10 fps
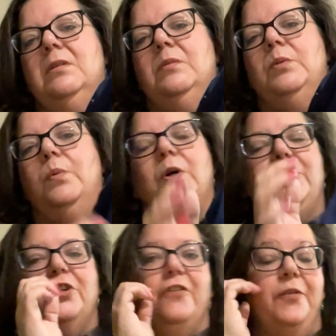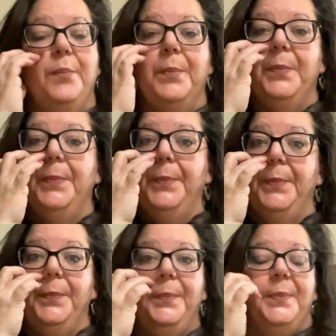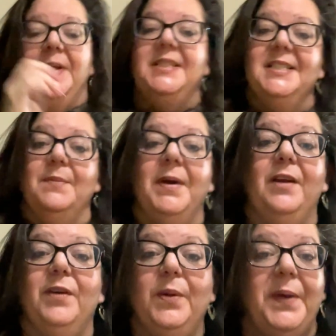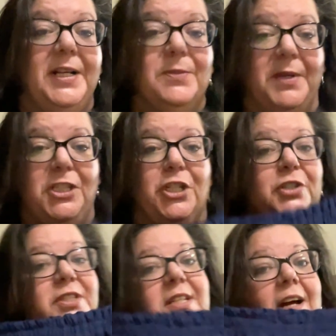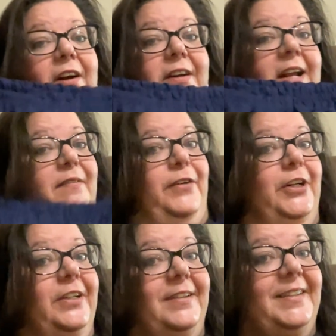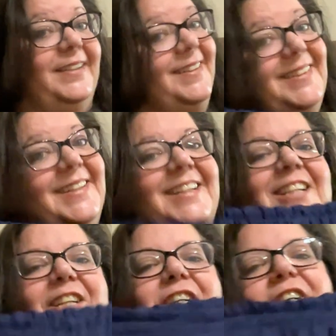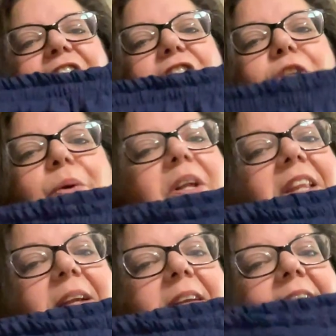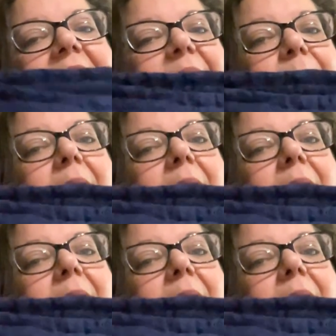will wash off. But it doesn't matter anyway, because my shirts are never shorter than my